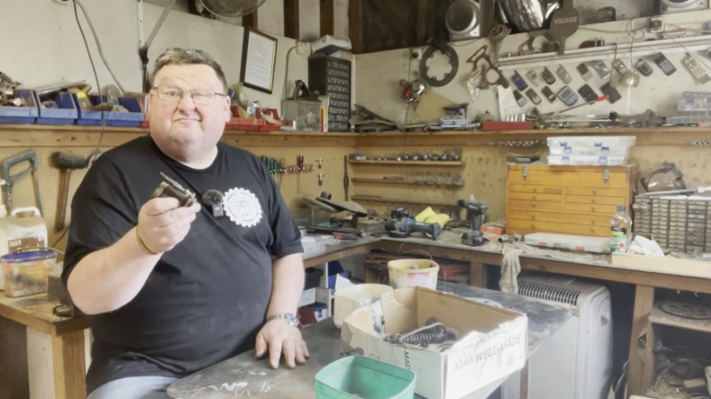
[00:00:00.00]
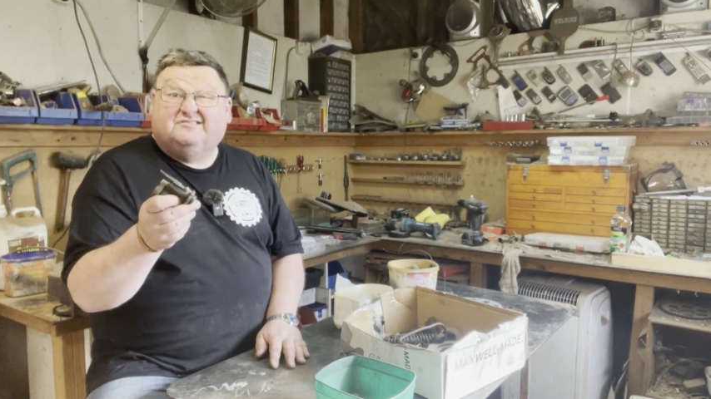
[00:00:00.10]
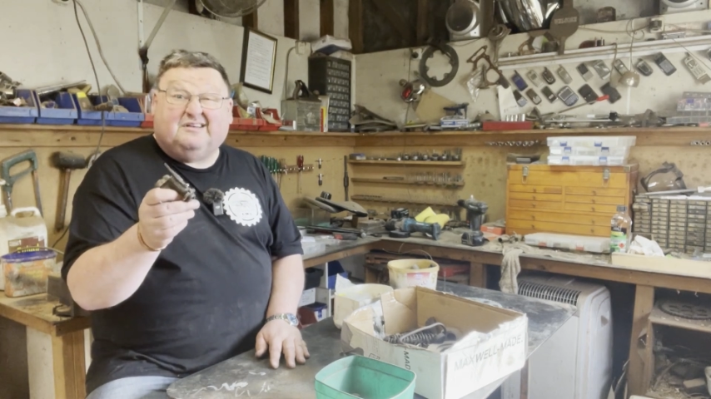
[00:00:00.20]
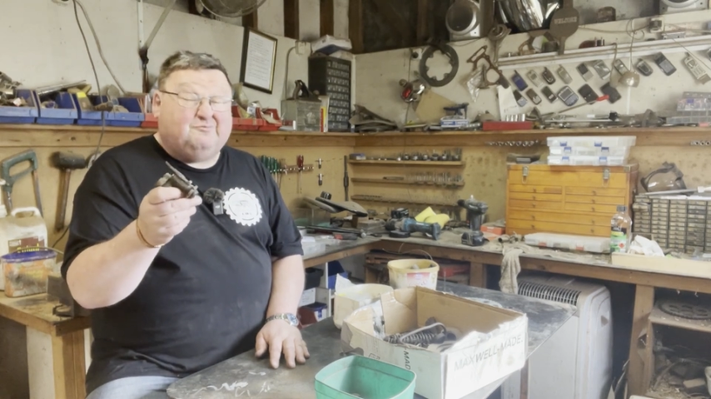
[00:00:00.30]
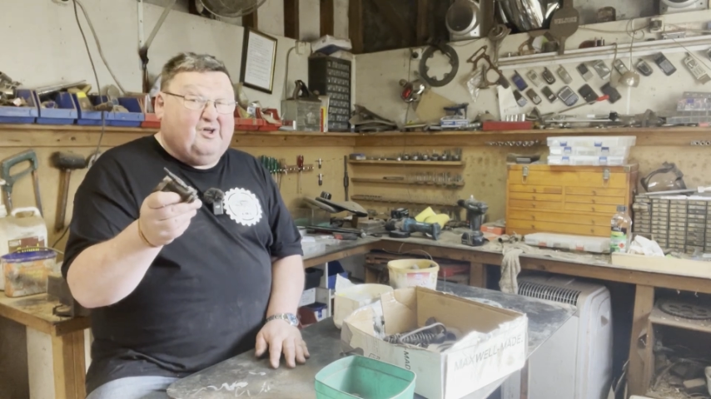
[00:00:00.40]

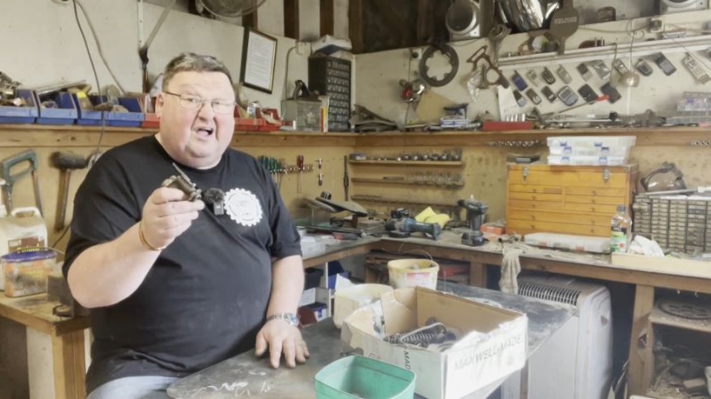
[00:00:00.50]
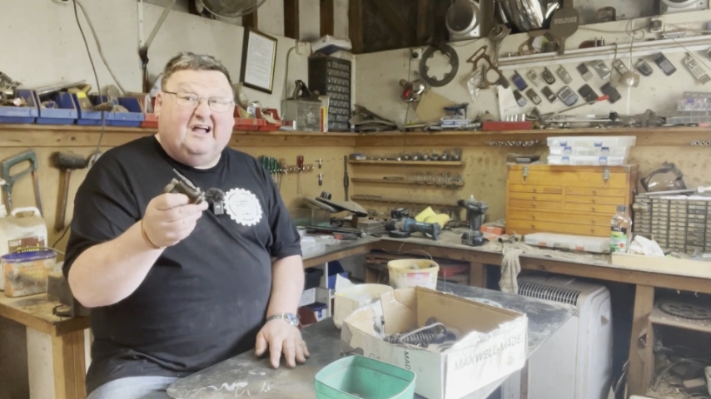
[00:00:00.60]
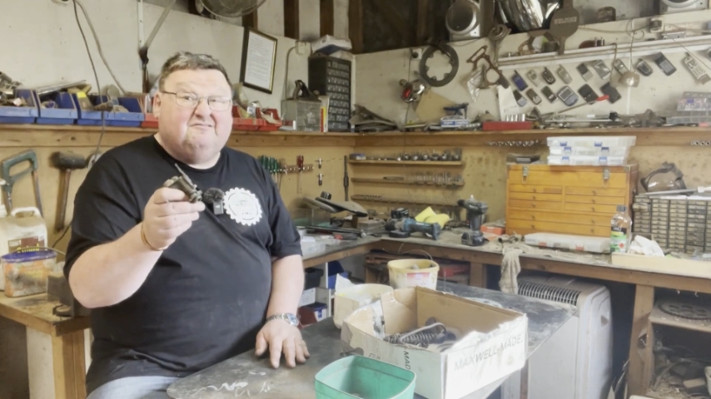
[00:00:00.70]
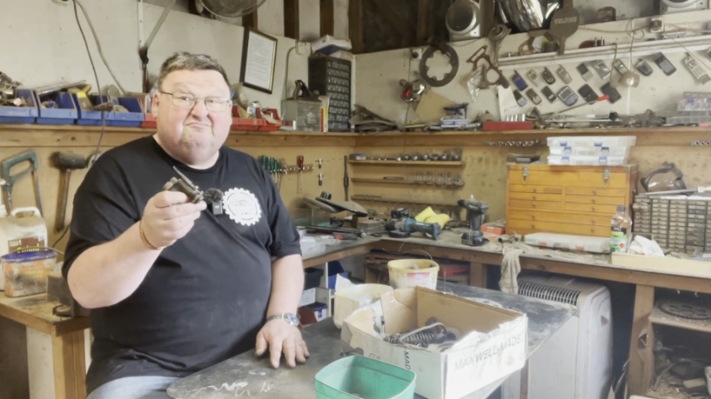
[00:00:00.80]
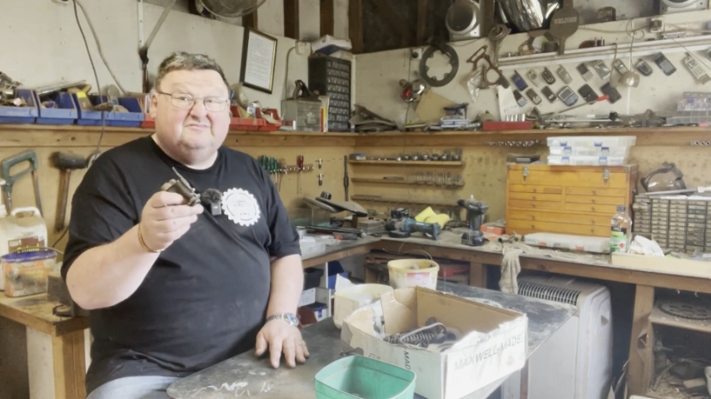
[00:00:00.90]
something like
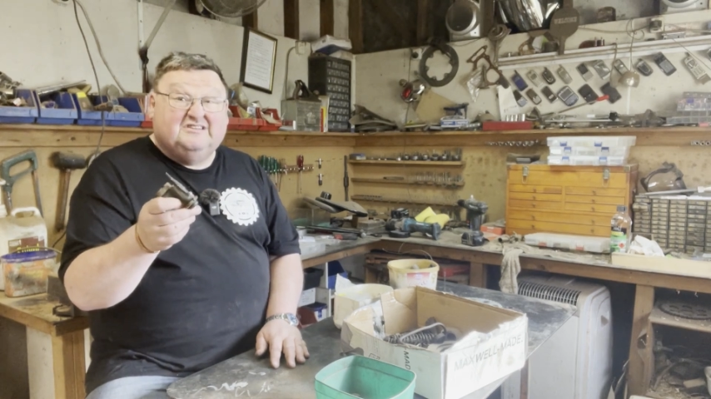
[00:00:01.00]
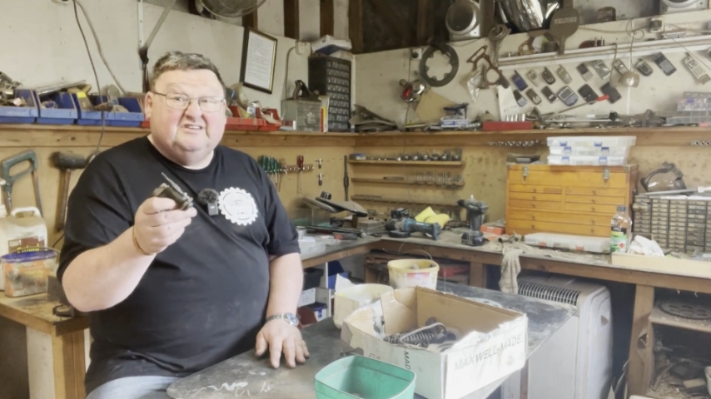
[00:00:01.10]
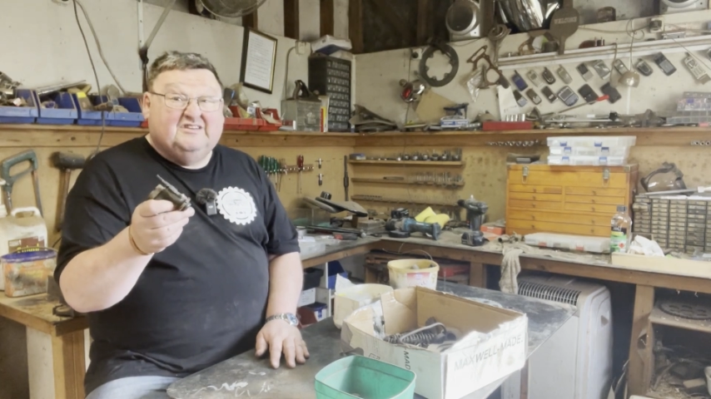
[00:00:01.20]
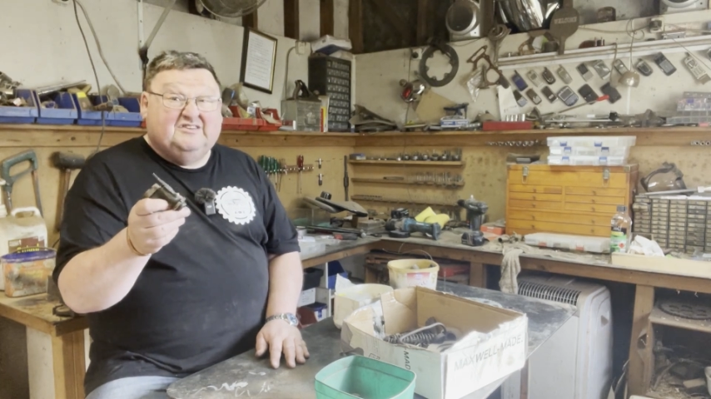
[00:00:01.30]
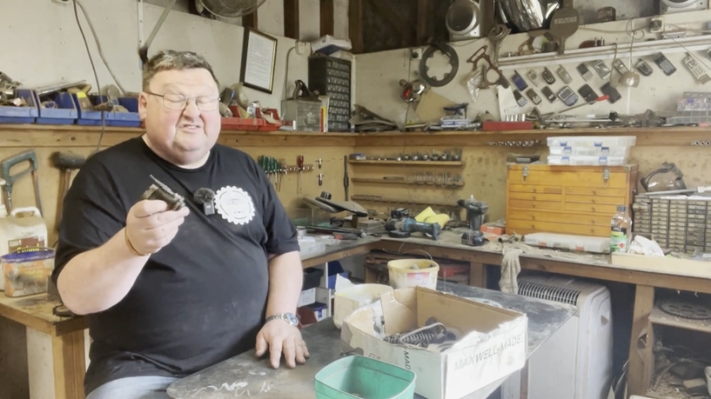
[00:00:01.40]
that,
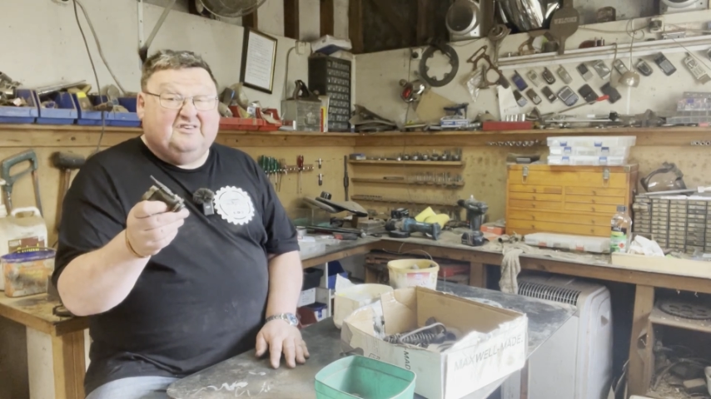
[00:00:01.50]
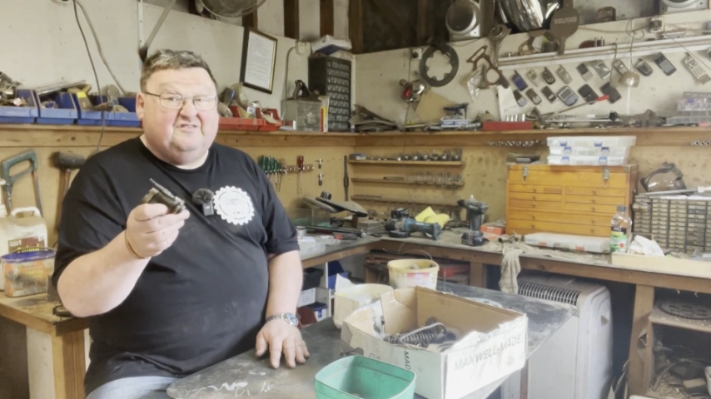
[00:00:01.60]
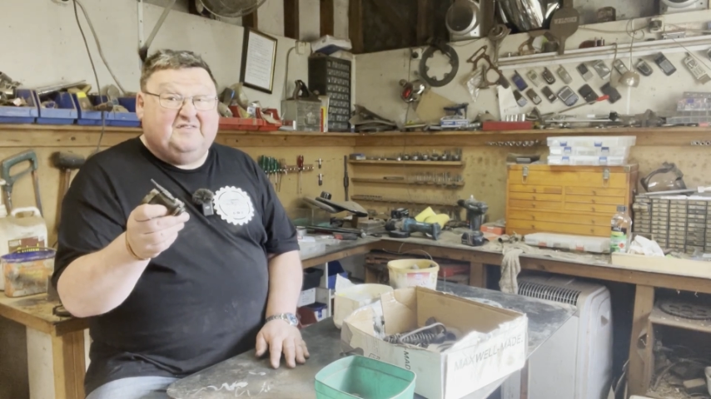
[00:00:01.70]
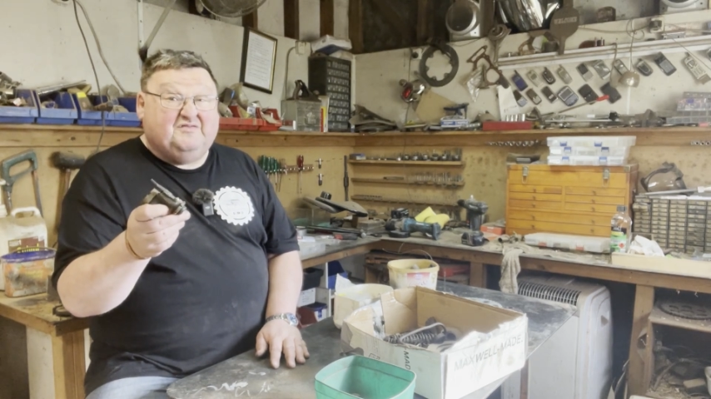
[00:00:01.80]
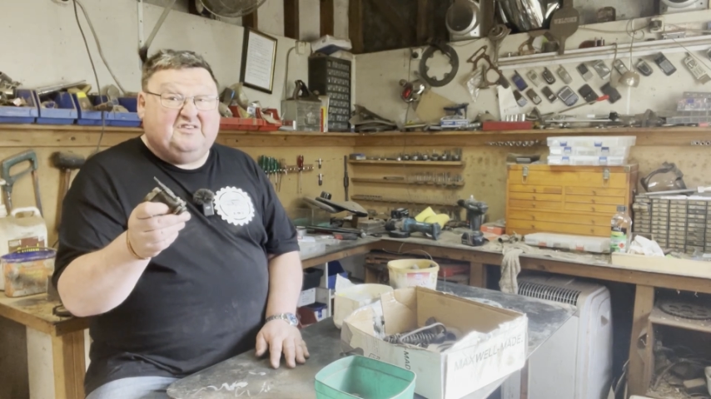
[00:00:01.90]

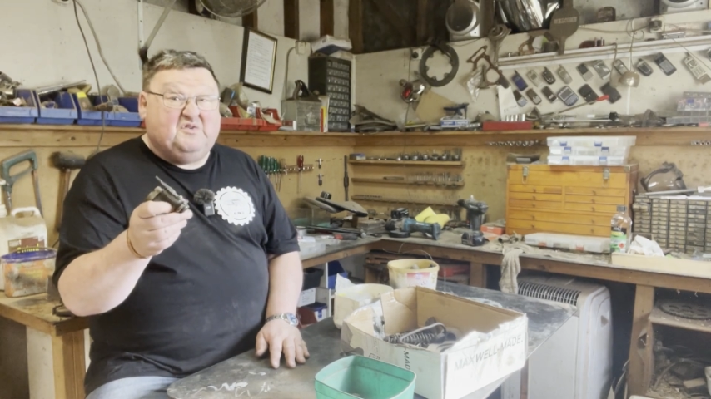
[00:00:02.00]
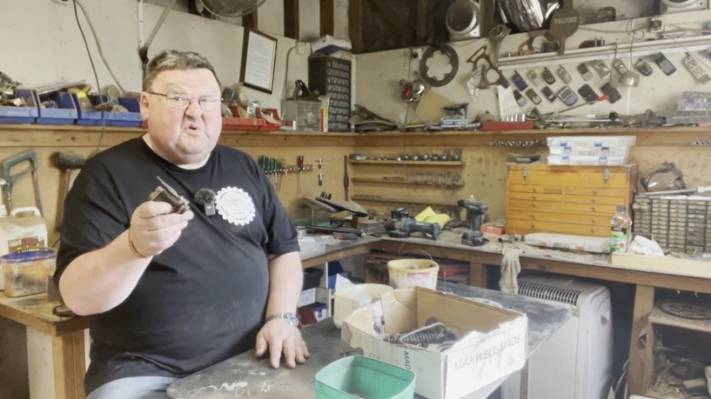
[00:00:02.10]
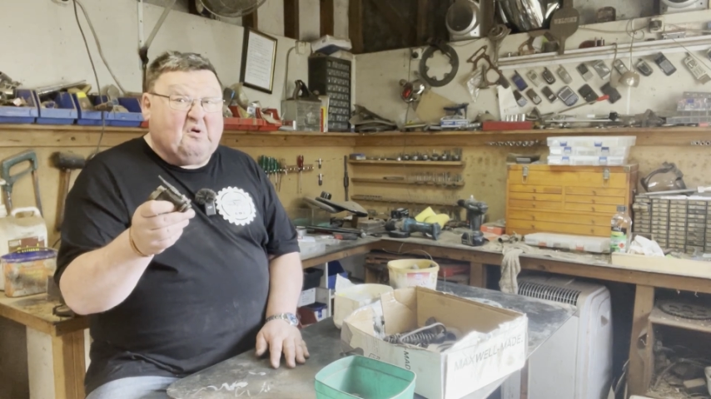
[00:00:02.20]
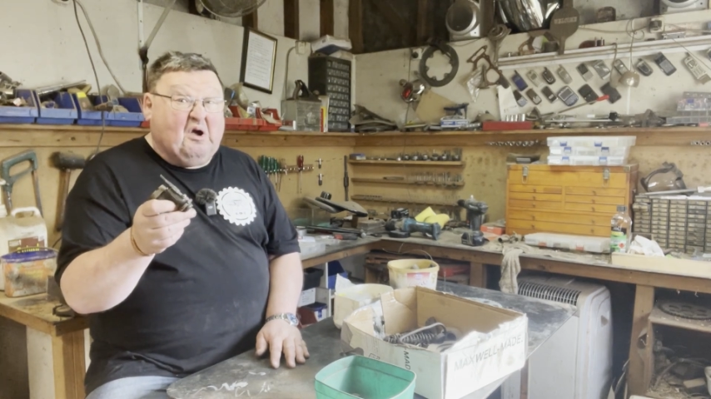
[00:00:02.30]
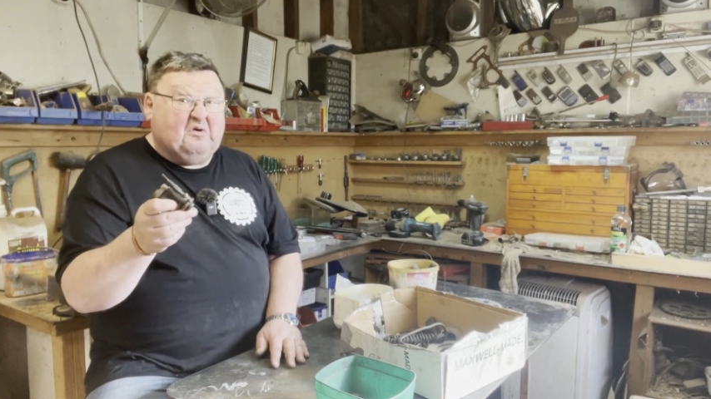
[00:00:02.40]
250
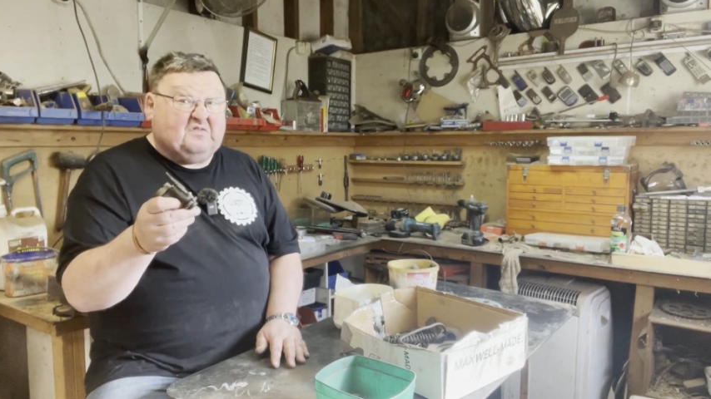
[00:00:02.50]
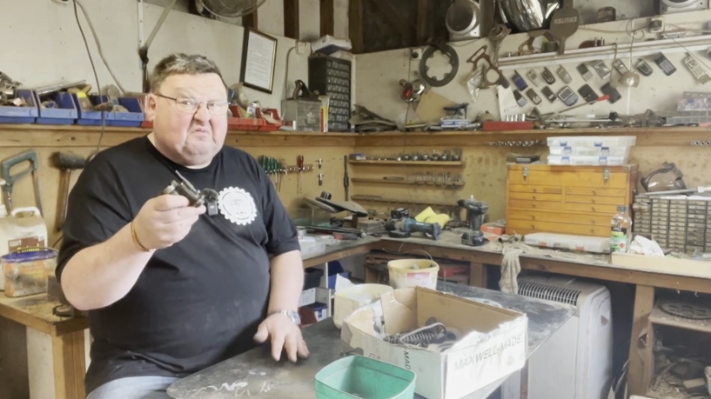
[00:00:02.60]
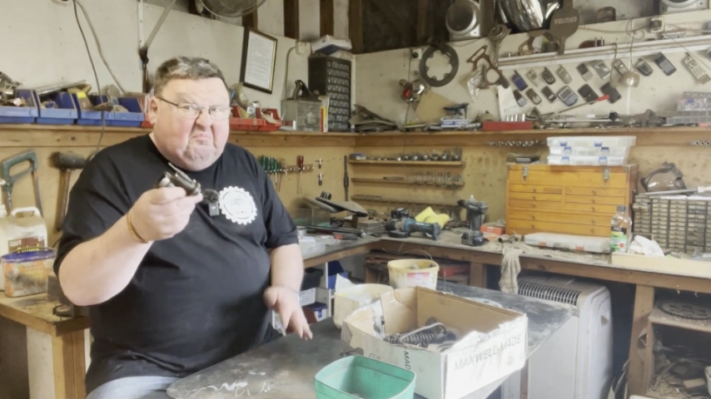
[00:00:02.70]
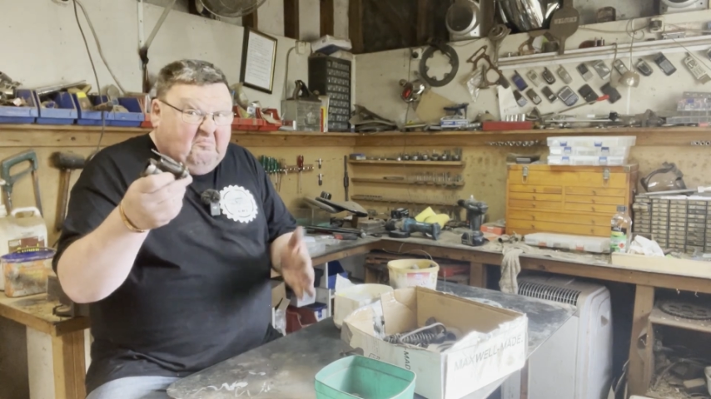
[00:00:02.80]
euros.